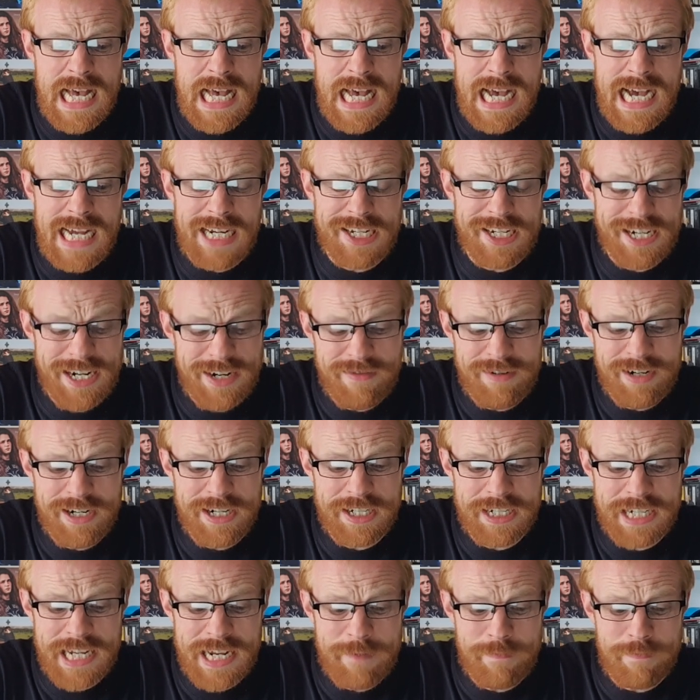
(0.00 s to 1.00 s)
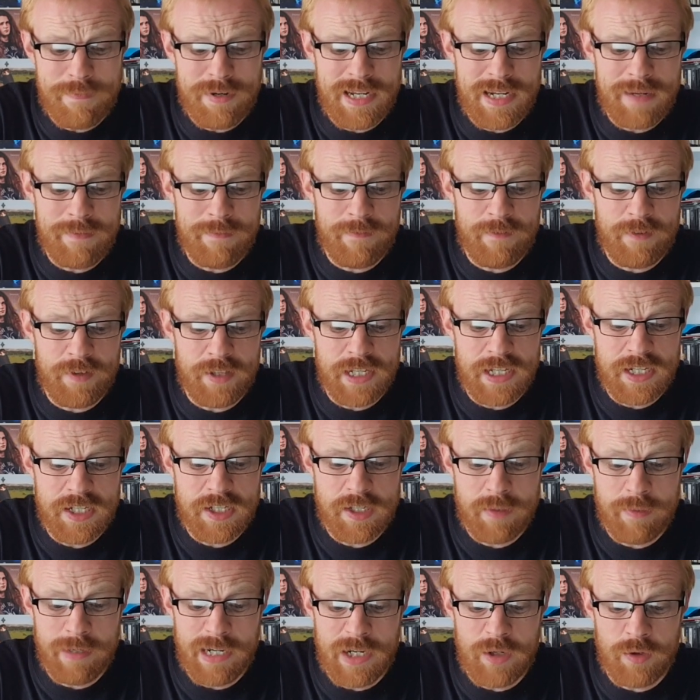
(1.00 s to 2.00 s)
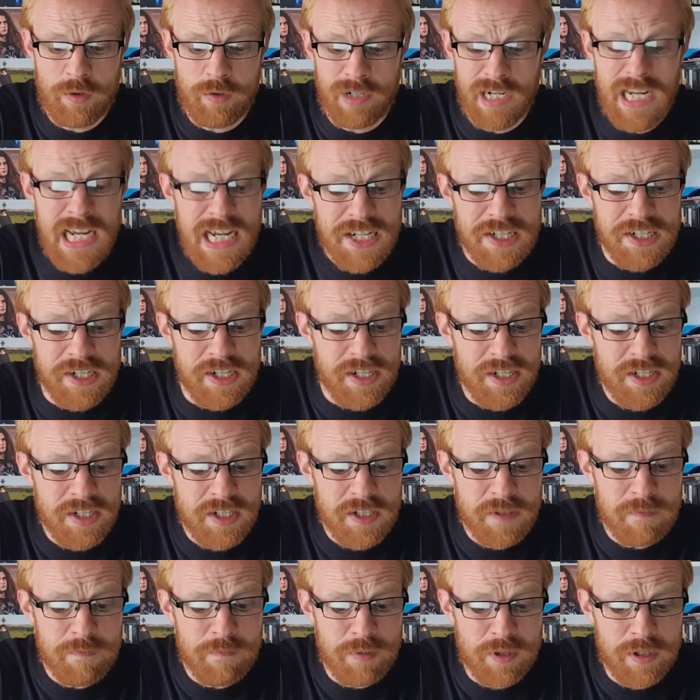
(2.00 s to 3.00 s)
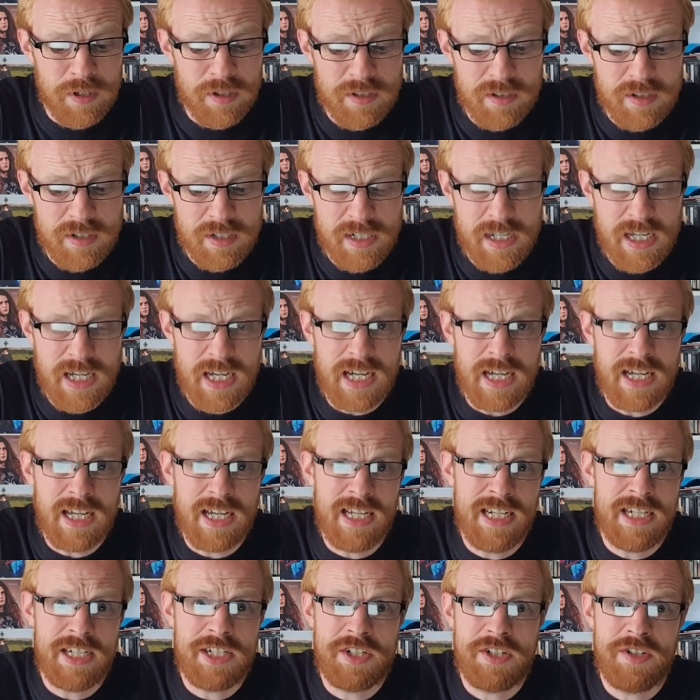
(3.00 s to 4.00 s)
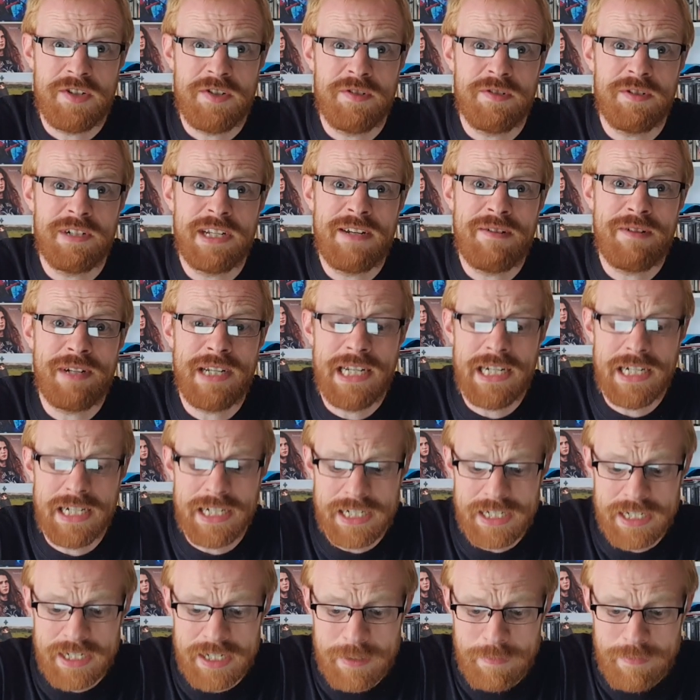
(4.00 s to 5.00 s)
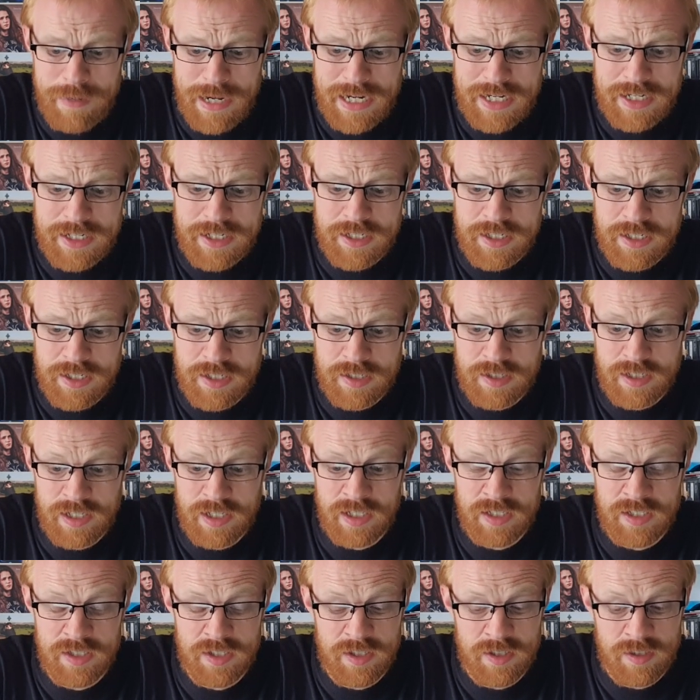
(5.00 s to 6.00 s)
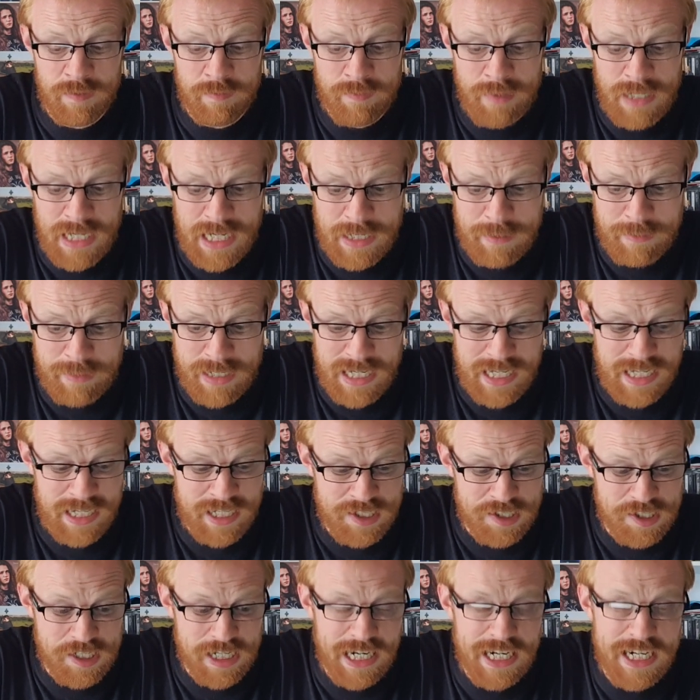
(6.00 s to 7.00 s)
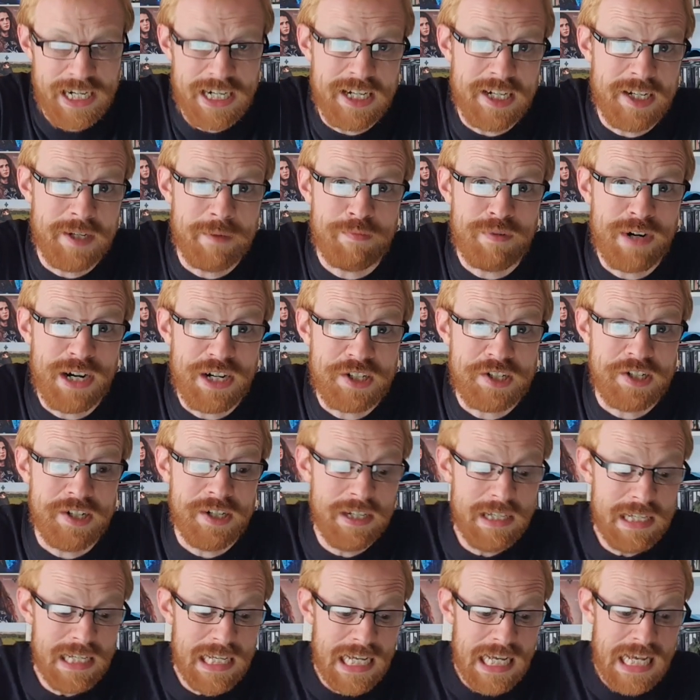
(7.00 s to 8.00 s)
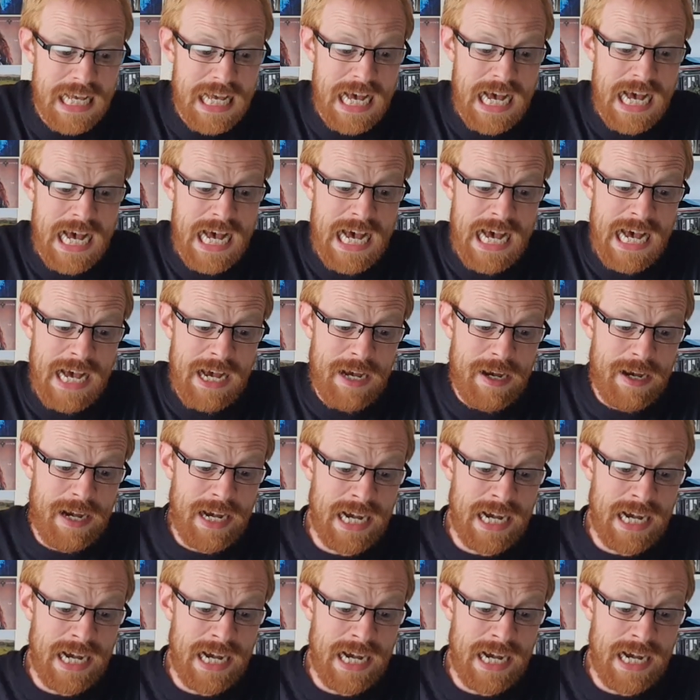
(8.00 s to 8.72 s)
I generally assign blame for this to my own laziness, but it's no doubt aided and abetted by my anxiety and depression. I